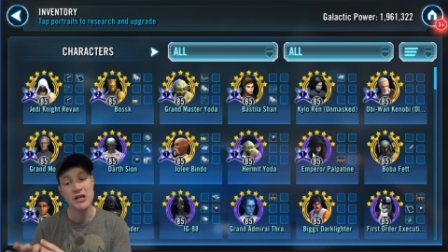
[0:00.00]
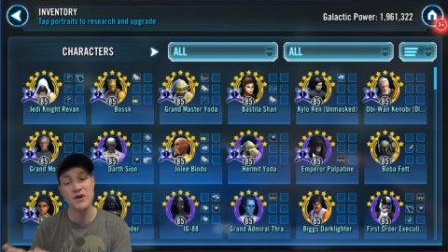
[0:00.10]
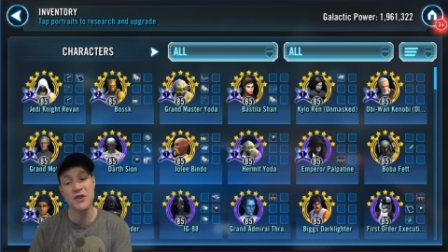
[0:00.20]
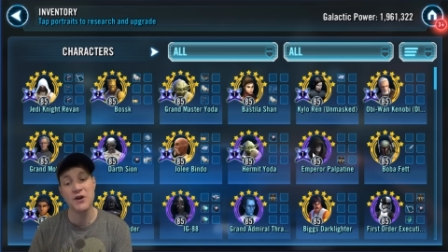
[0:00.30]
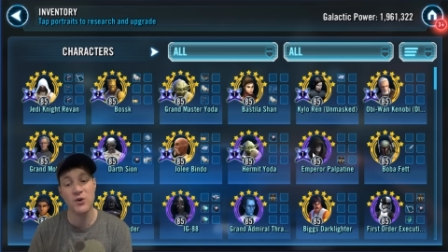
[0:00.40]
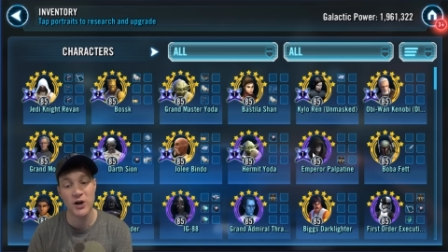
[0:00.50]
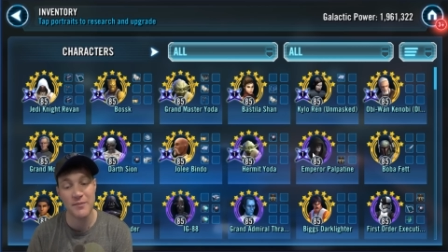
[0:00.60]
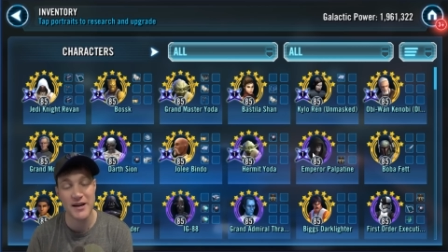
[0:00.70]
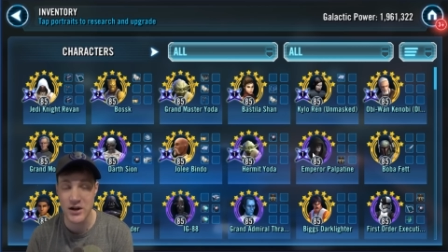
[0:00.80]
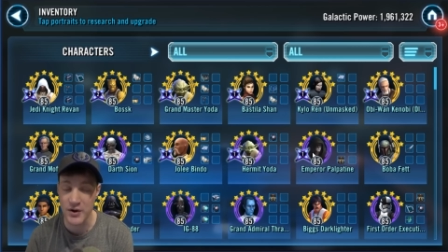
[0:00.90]
You can throw
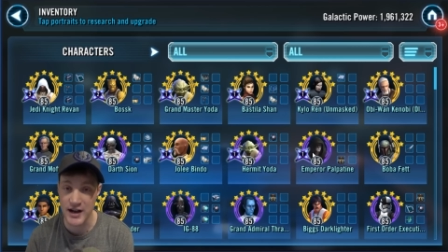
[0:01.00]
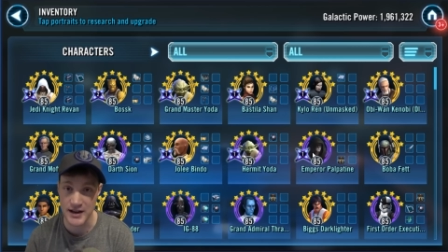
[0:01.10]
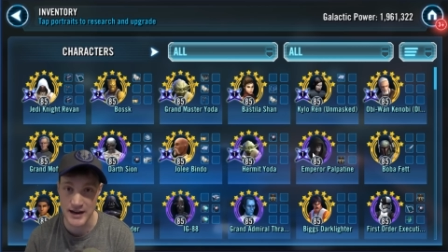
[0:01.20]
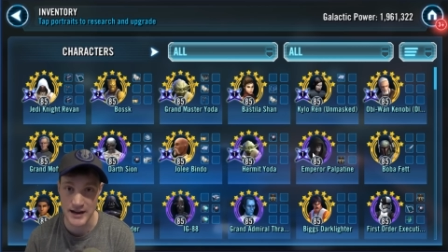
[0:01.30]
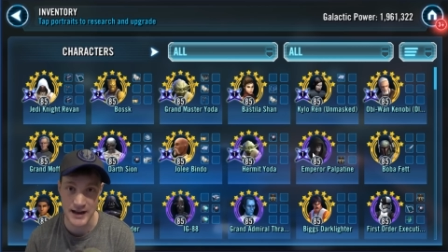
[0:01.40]
Hermit Yoda.